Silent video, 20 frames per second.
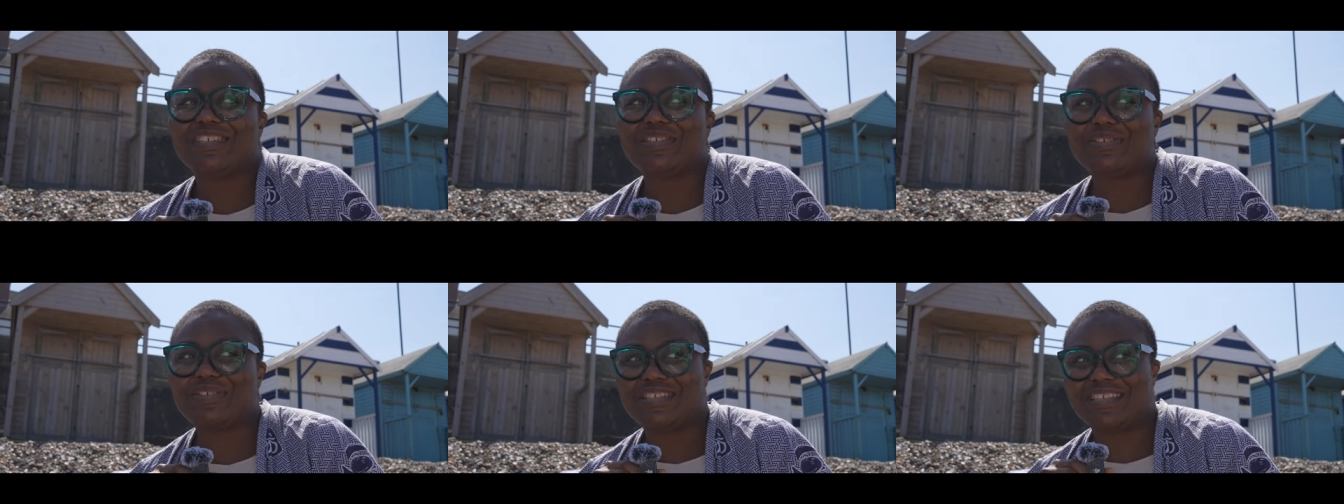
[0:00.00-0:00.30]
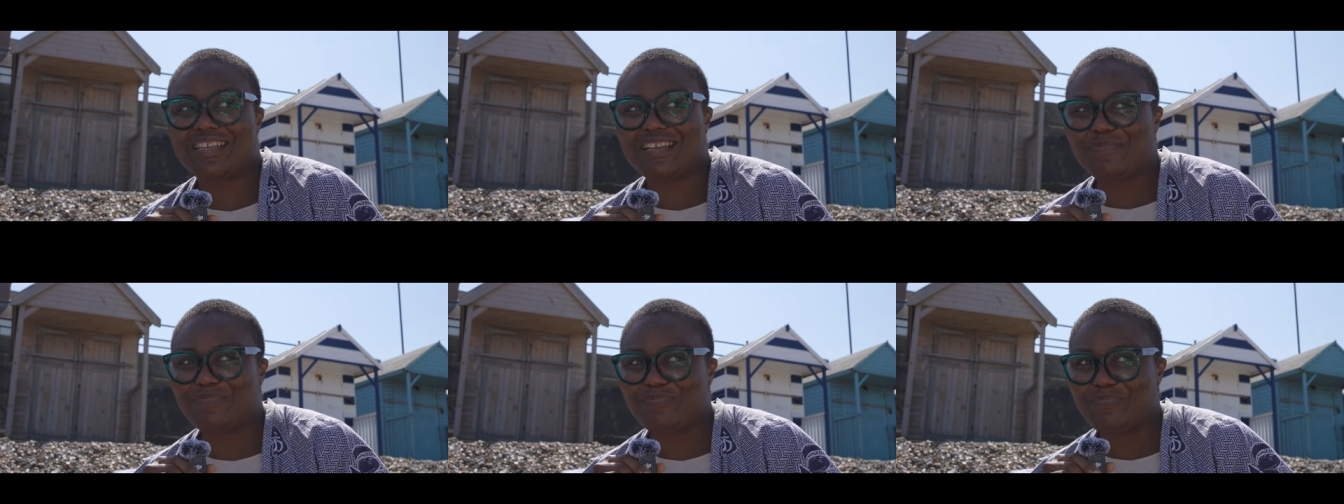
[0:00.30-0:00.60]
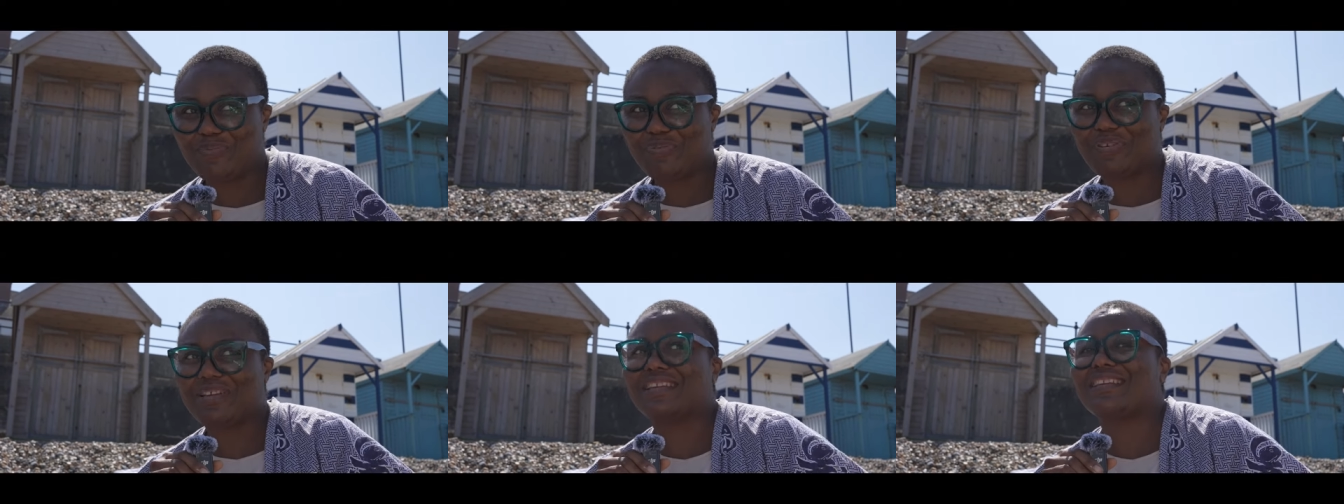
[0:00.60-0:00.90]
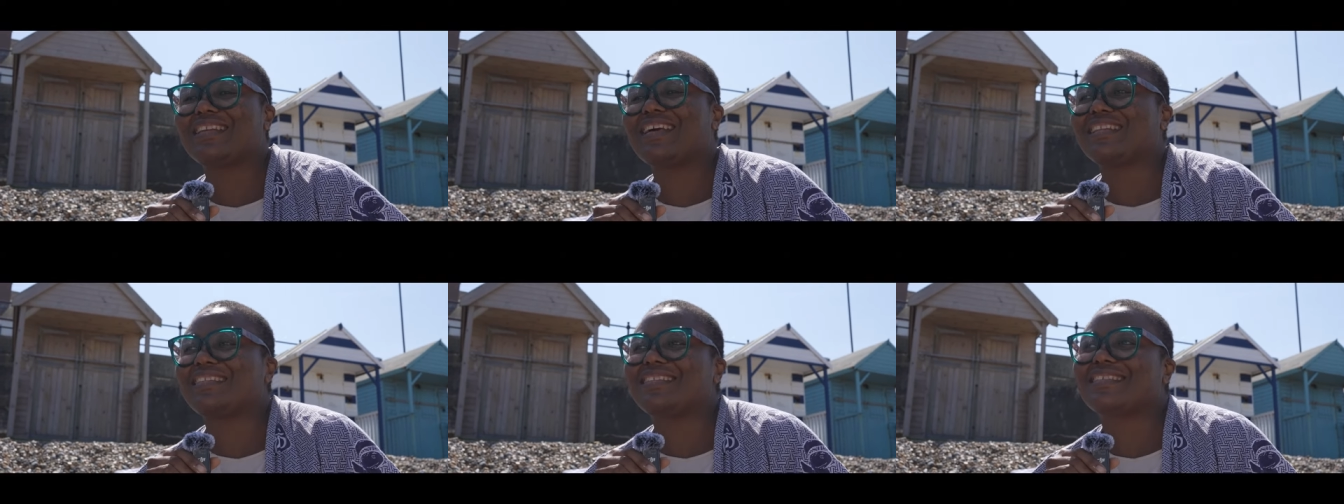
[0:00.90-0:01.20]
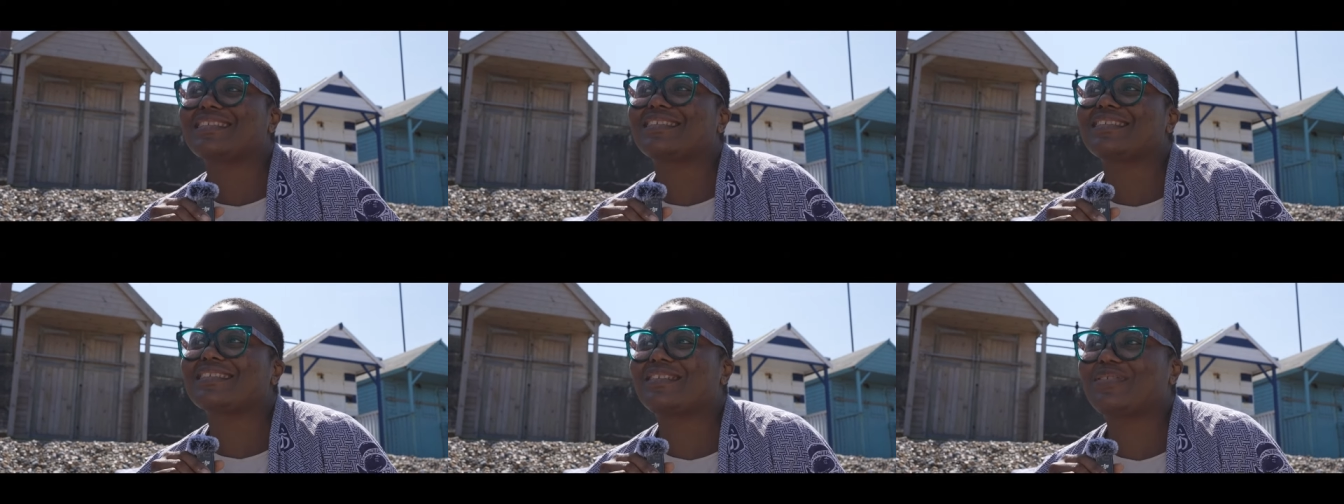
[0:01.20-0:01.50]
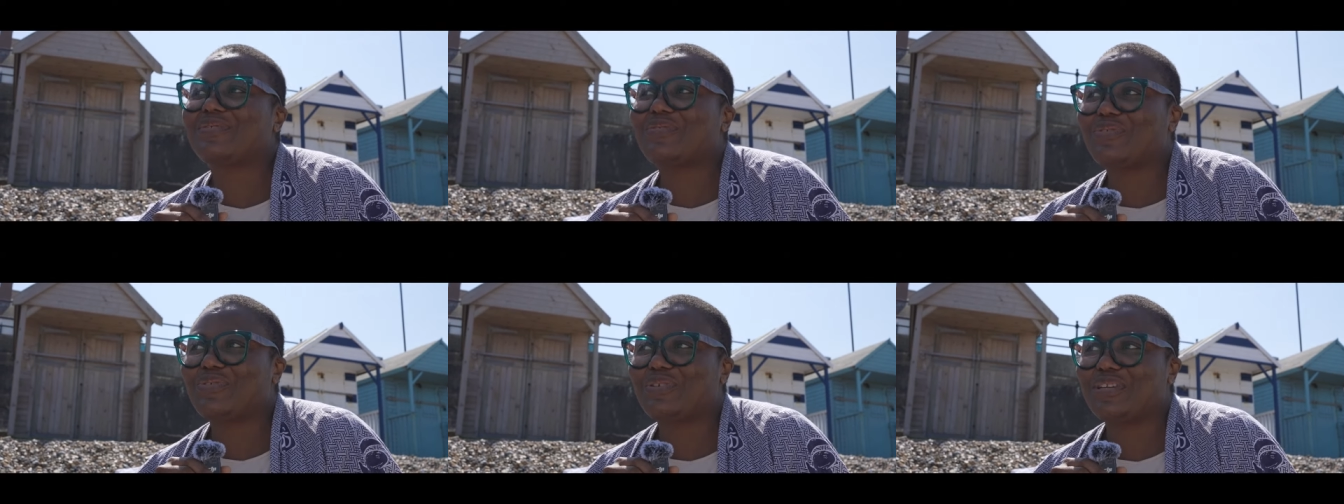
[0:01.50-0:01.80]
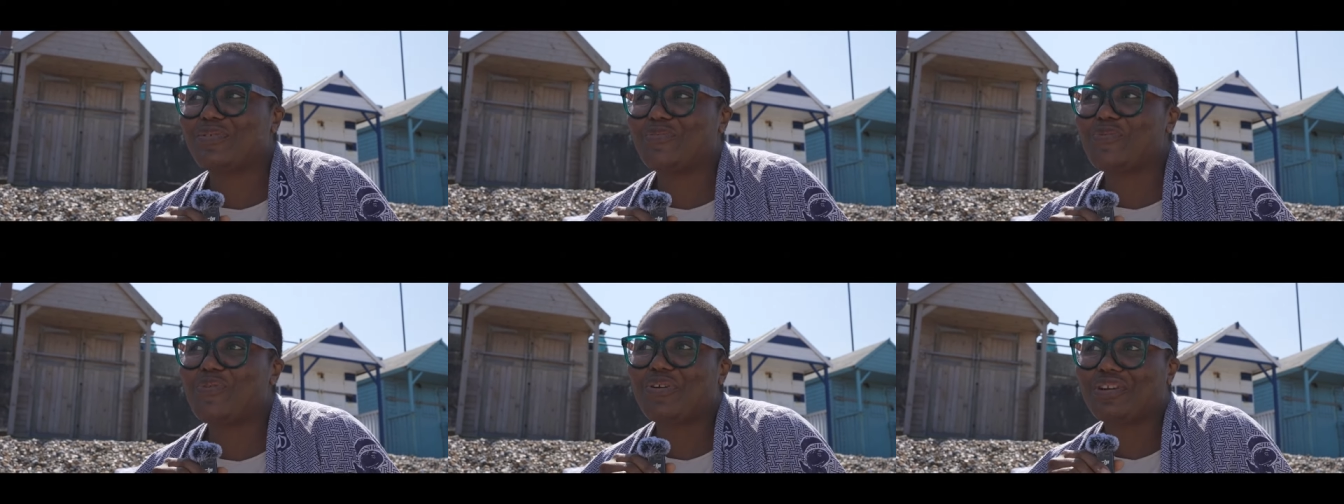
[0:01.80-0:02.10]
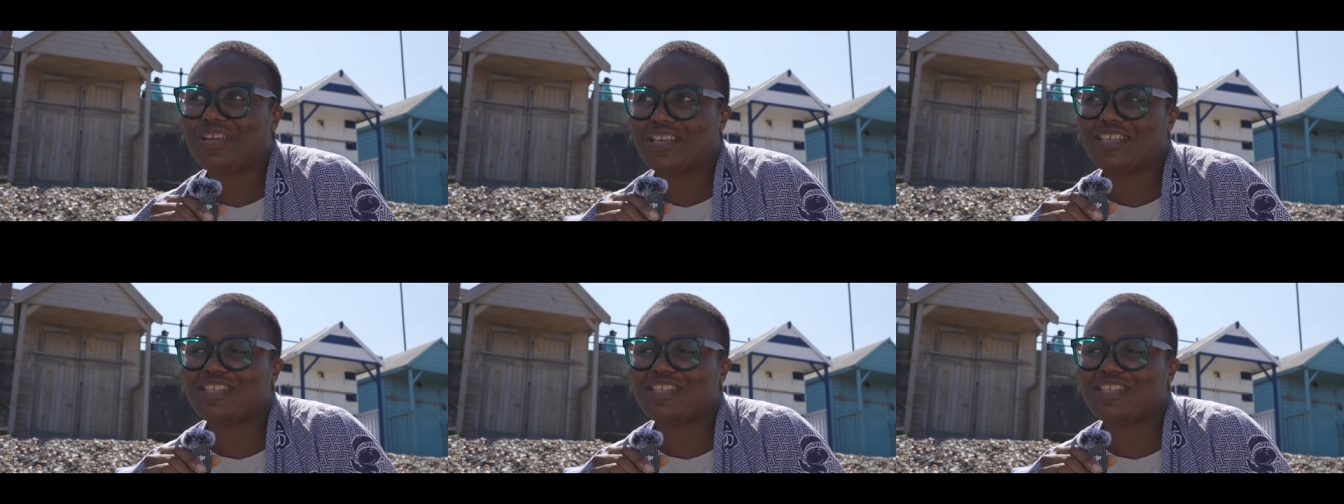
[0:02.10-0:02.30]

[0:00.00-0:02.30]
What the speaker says: Just said, put in that for the work